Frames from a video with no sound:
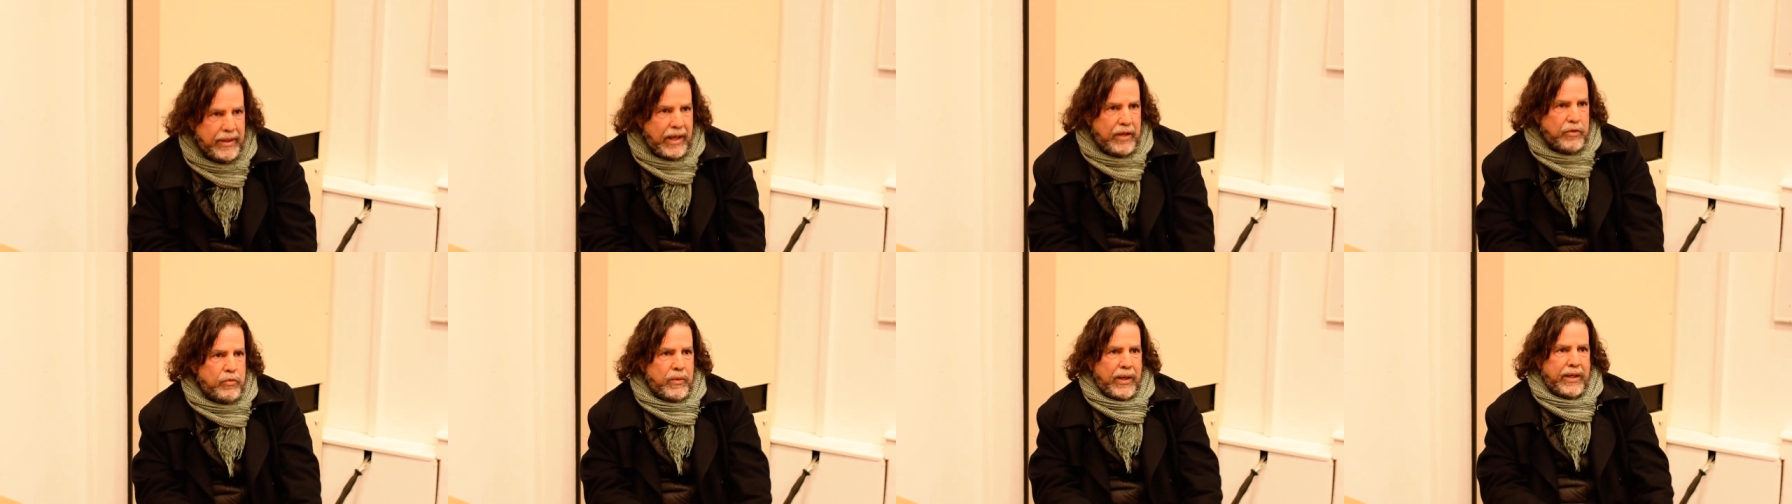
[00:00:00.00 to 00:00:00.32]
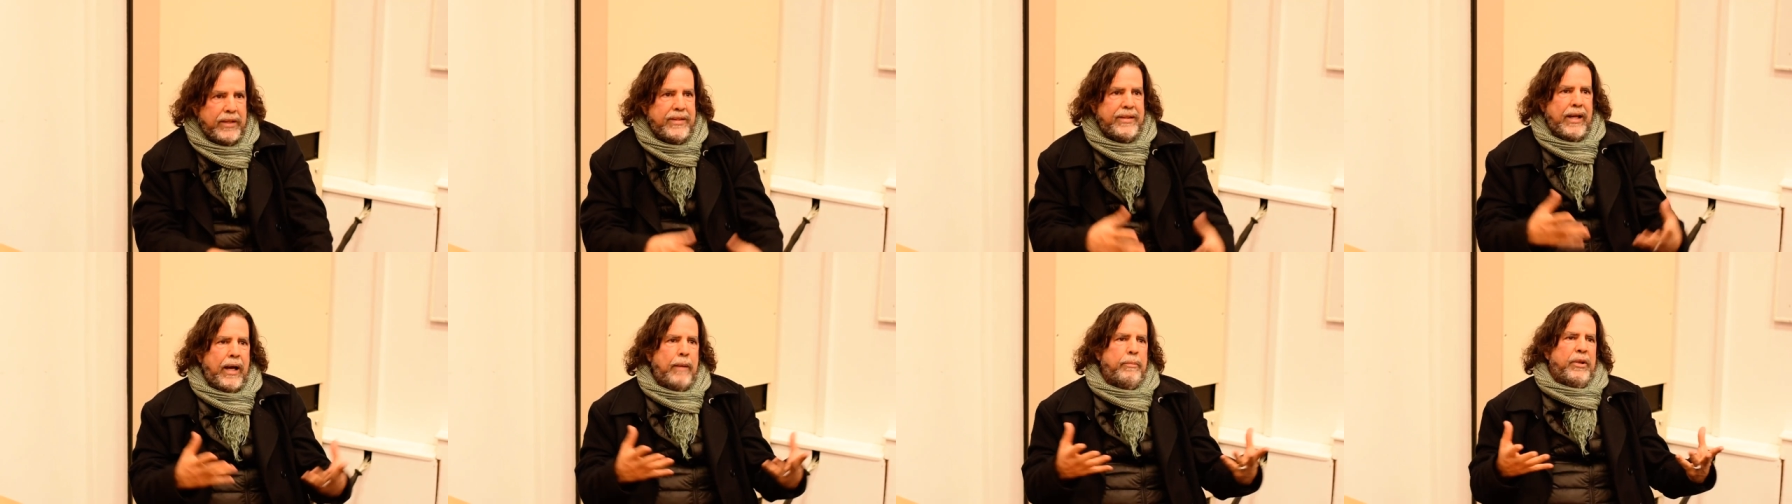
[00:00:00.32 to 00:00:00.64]
That's what
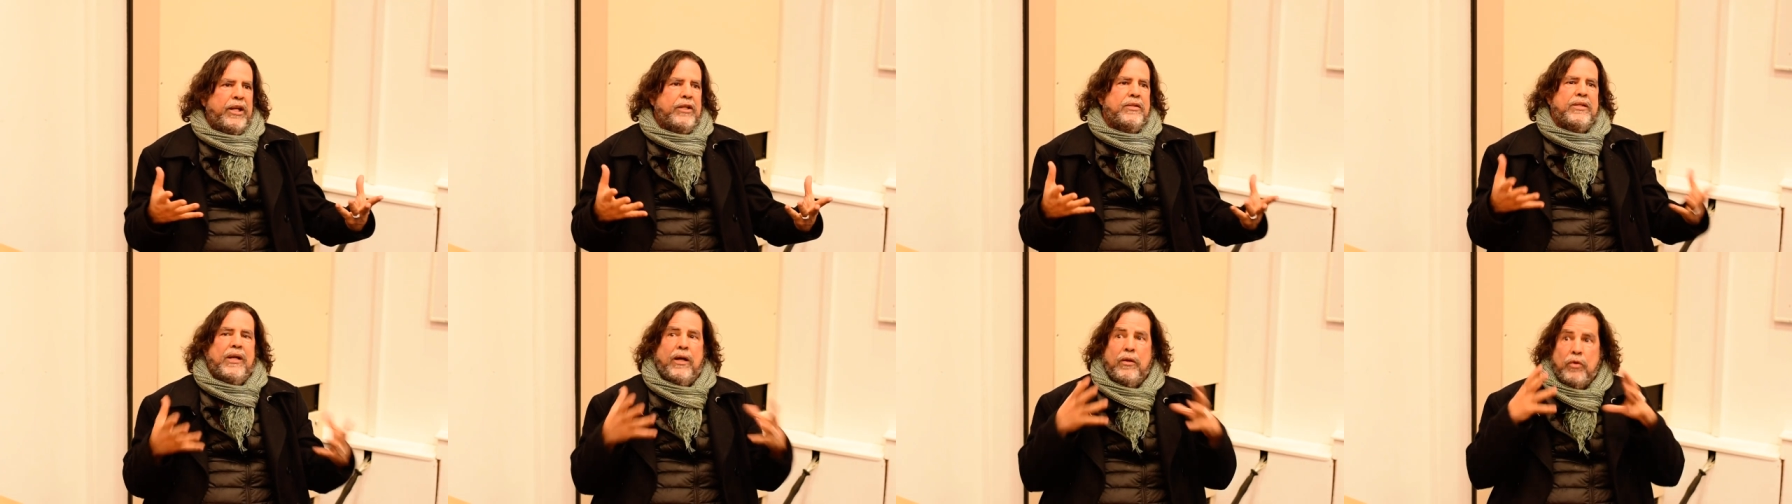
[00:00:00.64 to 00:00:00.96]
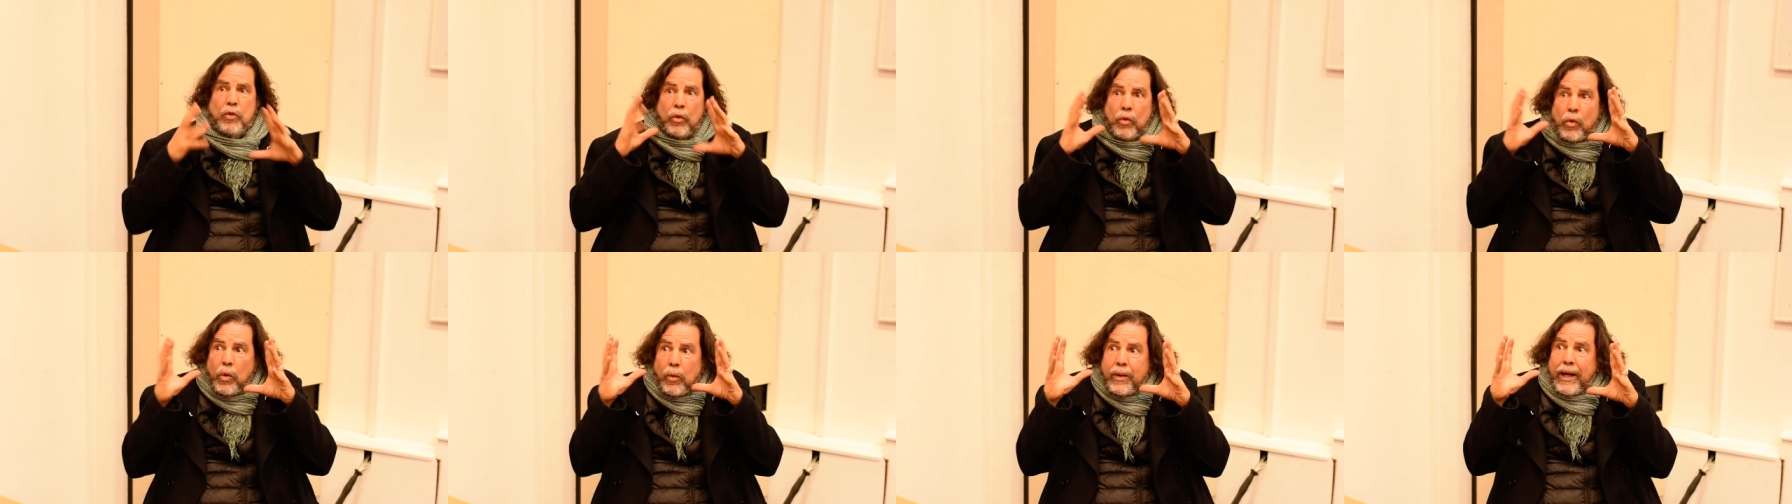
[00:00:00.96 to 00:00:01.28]
is happening. So
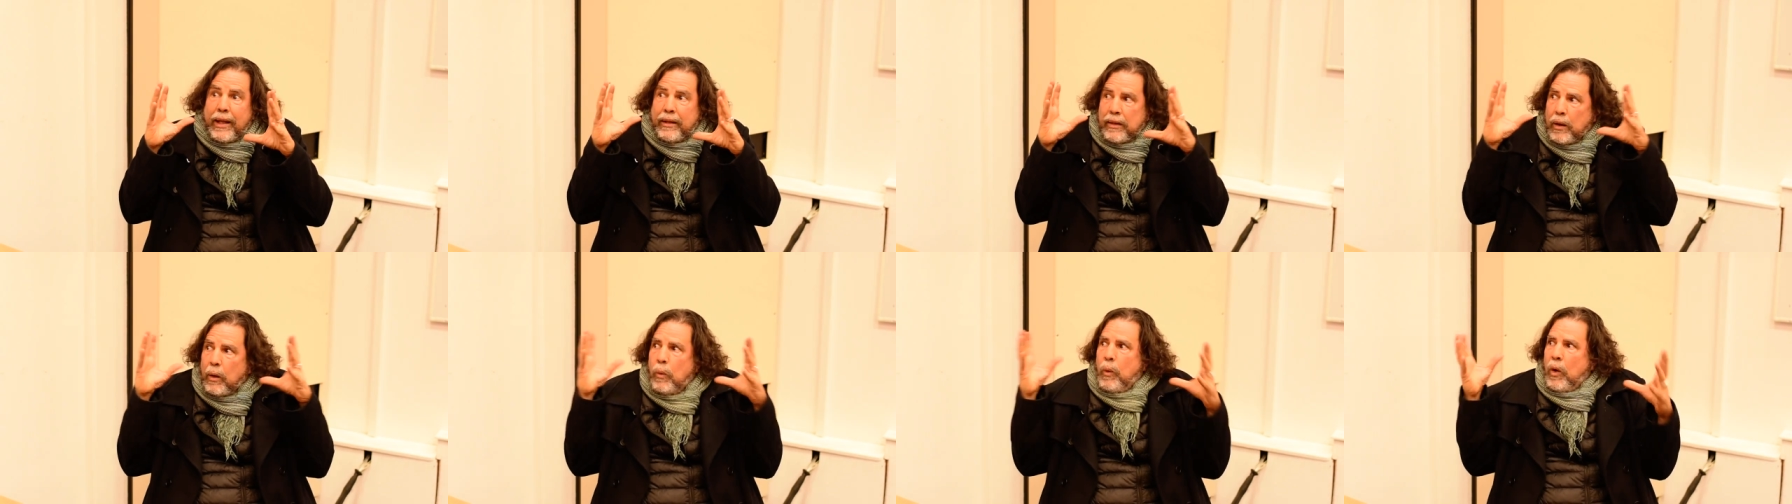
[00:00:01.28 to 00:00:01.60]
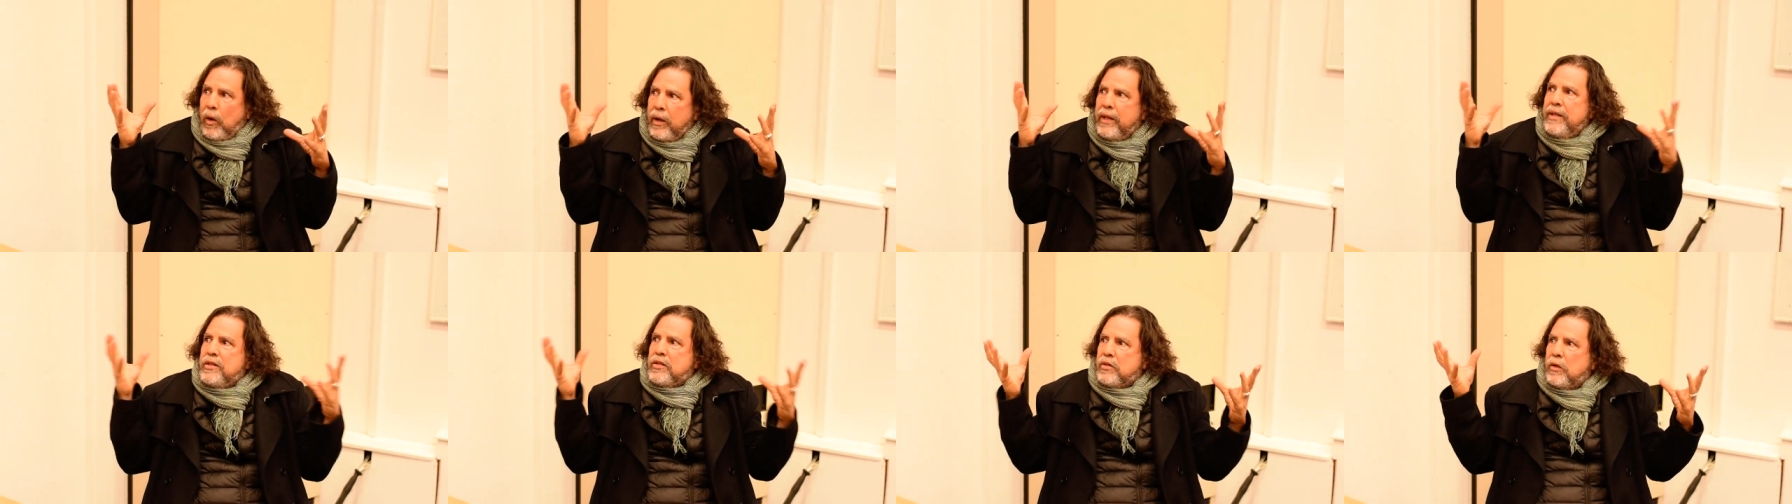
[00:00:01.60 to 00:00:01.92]
look at the
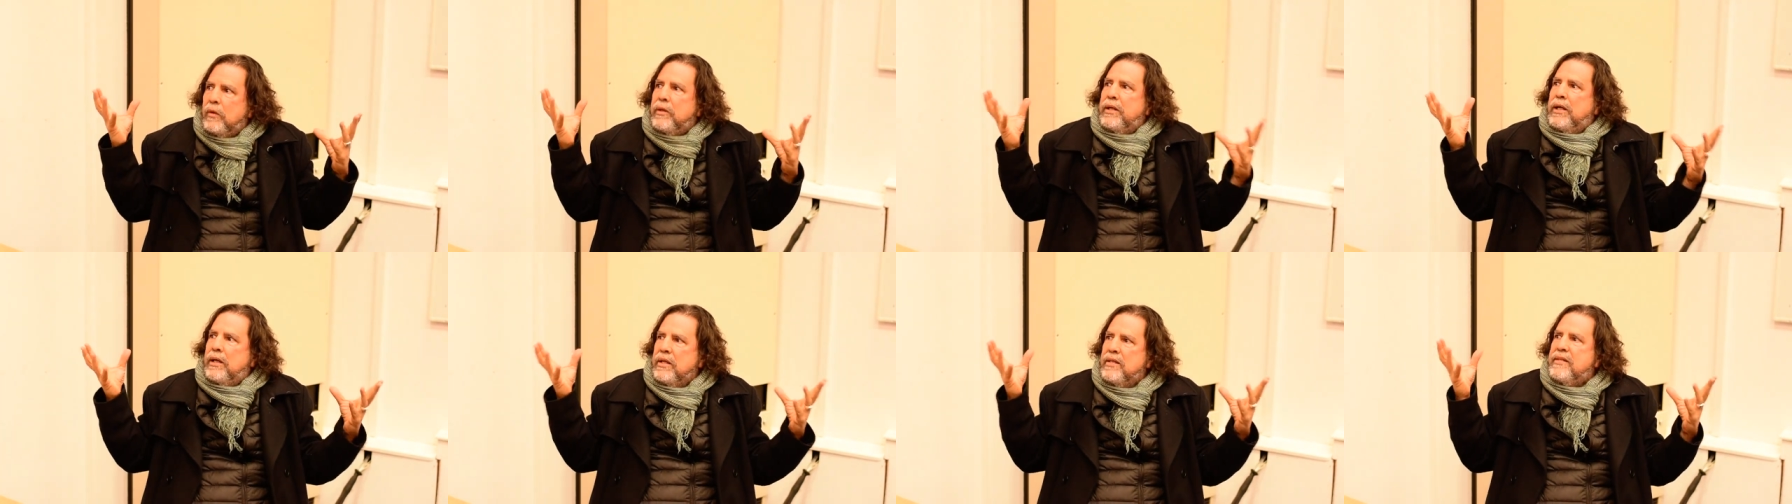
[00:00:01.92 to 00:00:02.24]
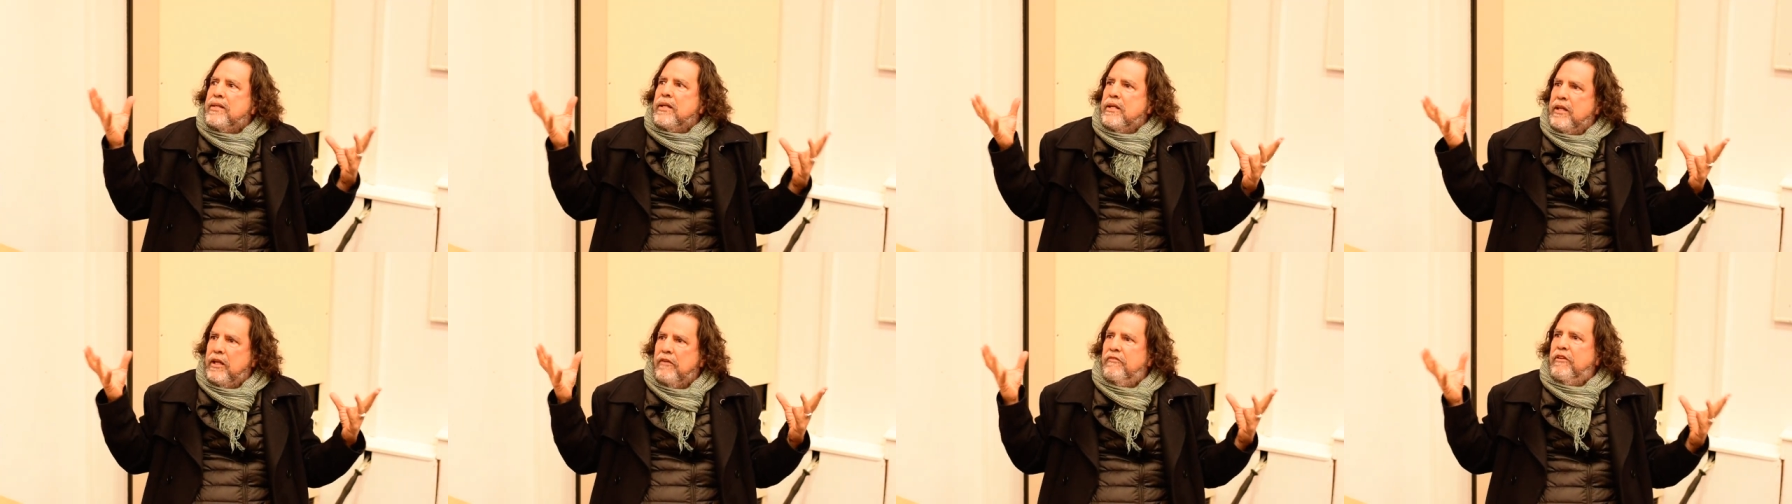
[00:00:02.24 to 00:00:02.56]
world historical
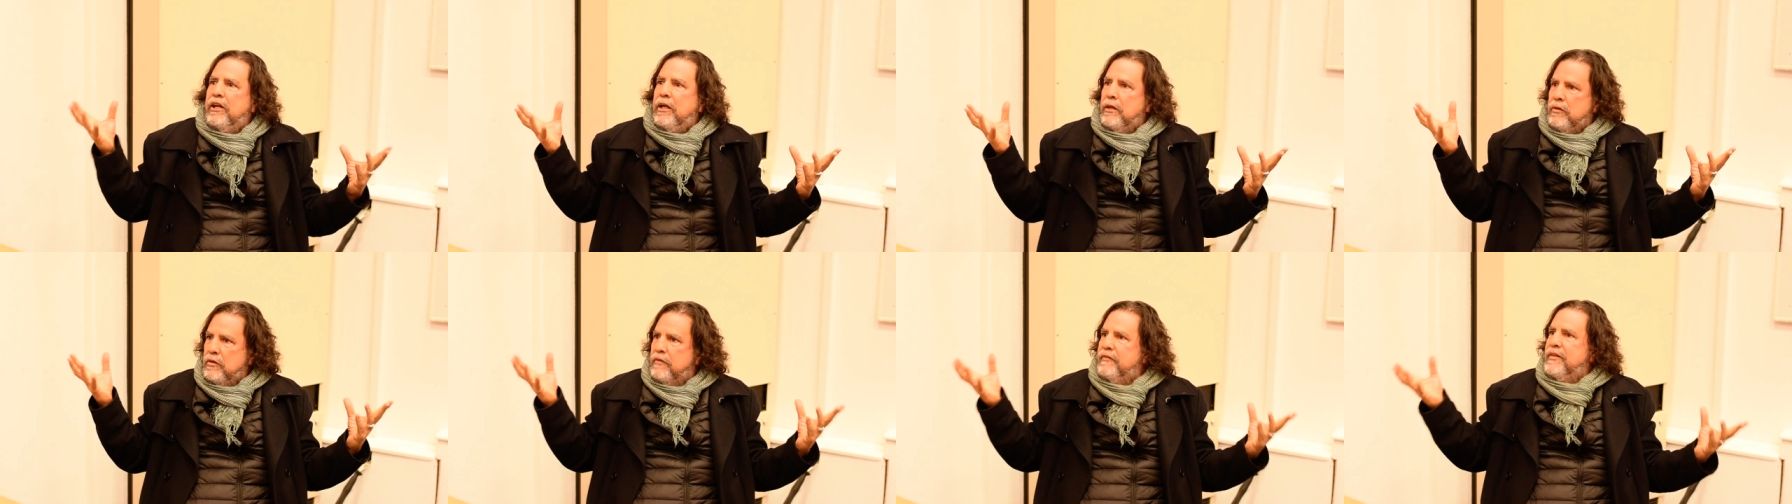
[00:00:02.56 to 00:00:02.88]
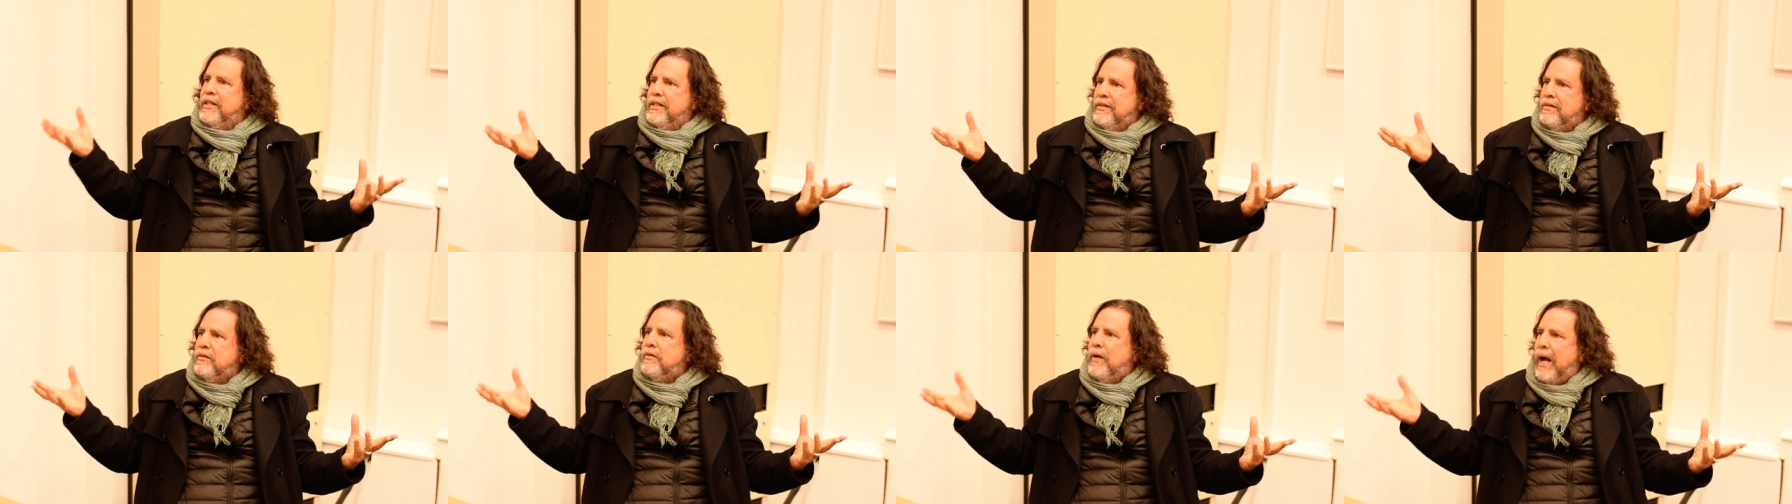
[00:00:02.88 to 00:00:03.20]
significance of
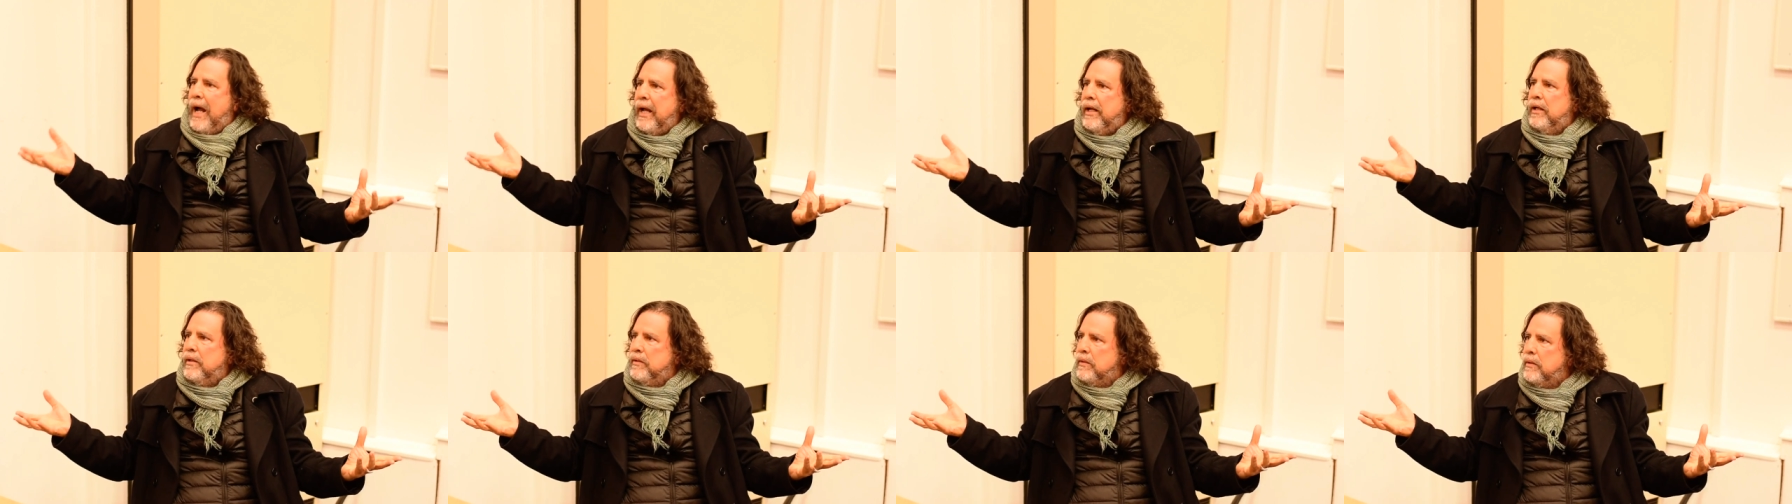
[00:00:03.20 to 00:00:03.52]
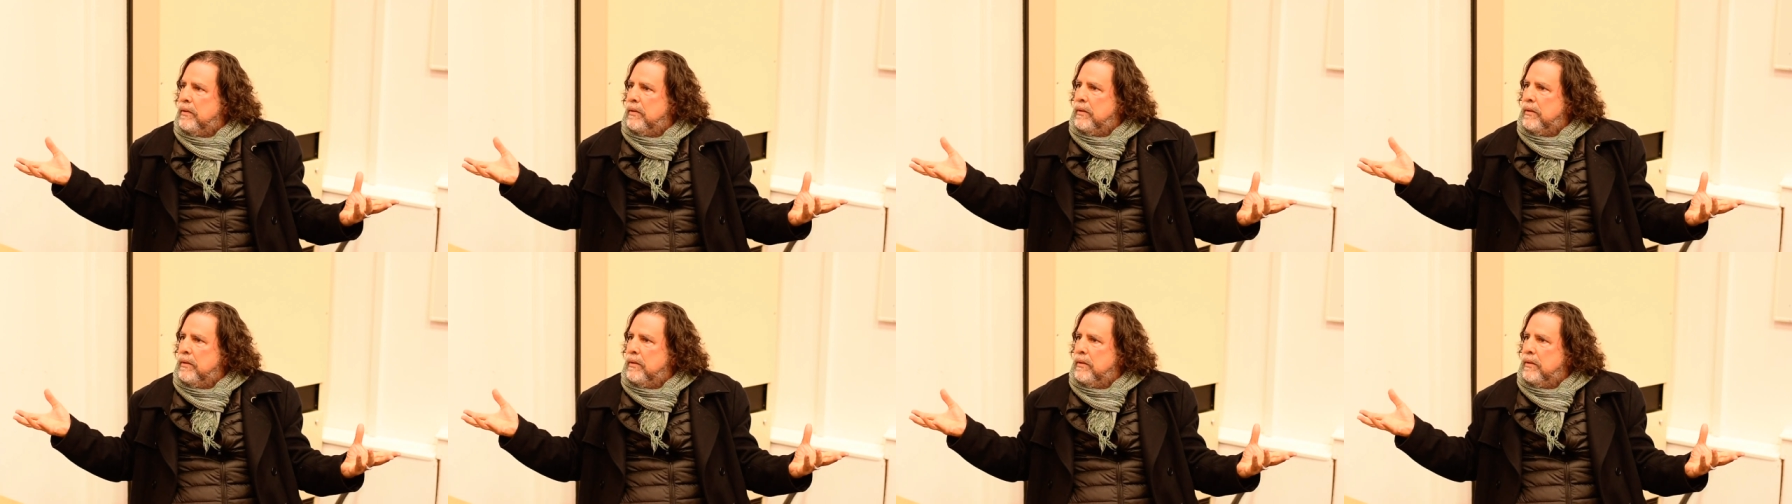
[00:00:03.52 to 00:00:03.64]
this trial,